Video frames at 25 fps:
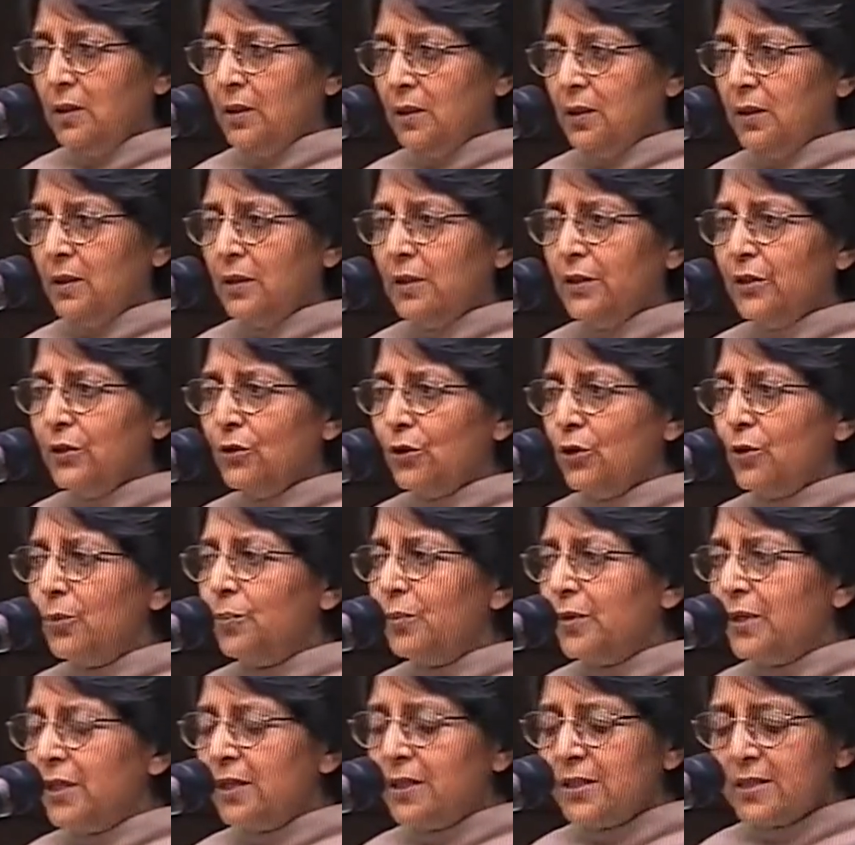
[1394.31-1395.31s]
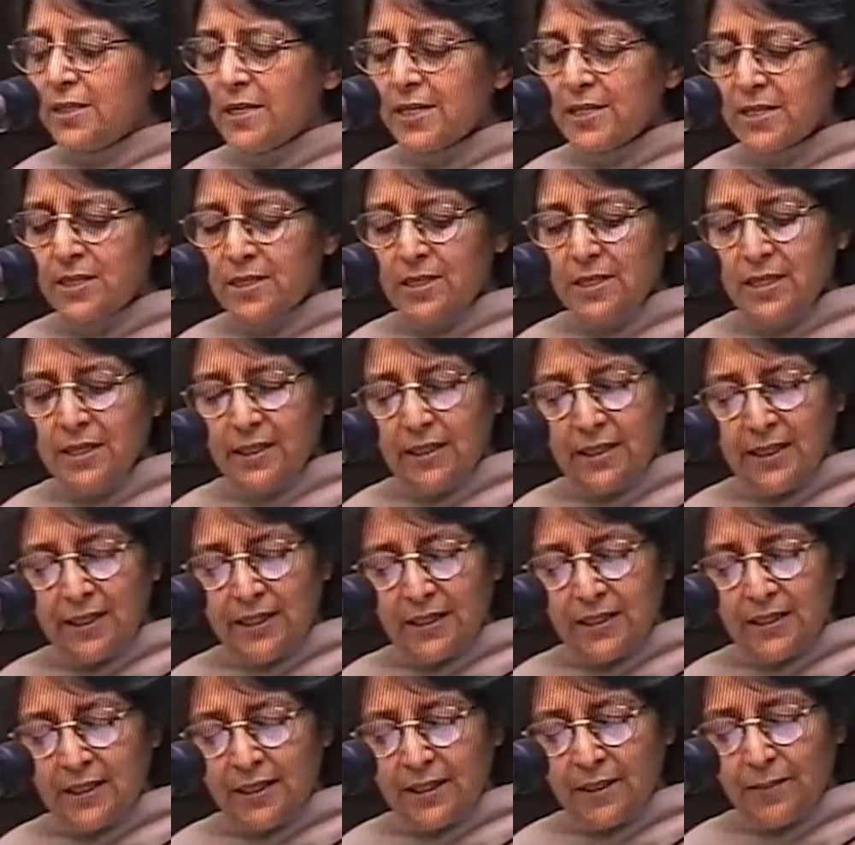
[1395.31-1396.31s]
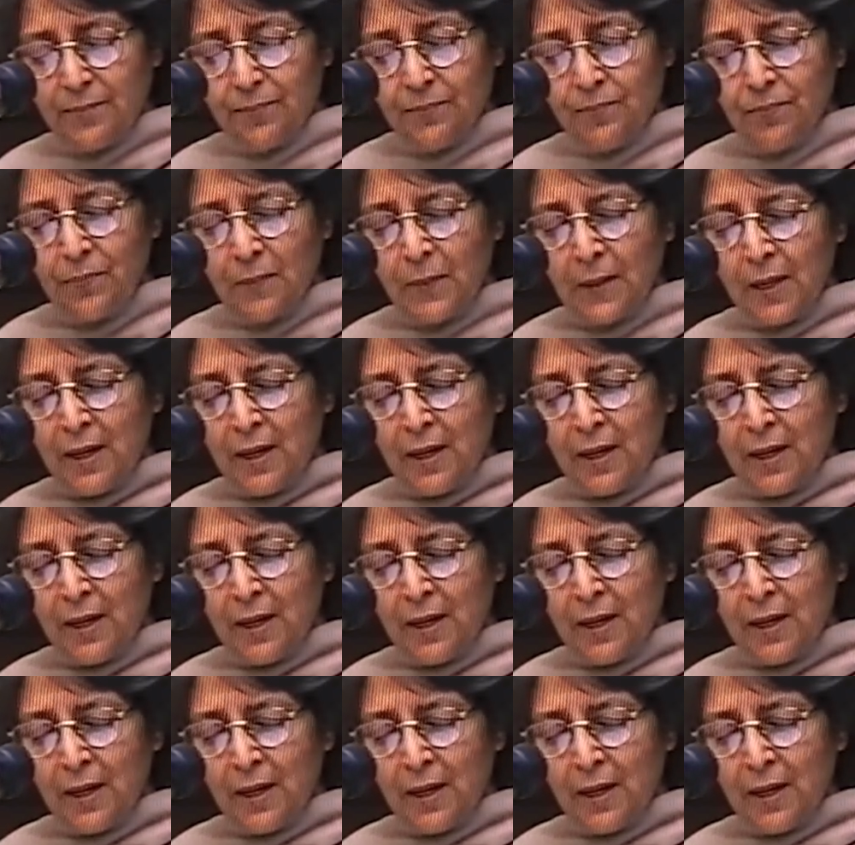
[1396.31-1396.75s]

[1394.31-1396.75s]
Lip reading: European necessity at that time.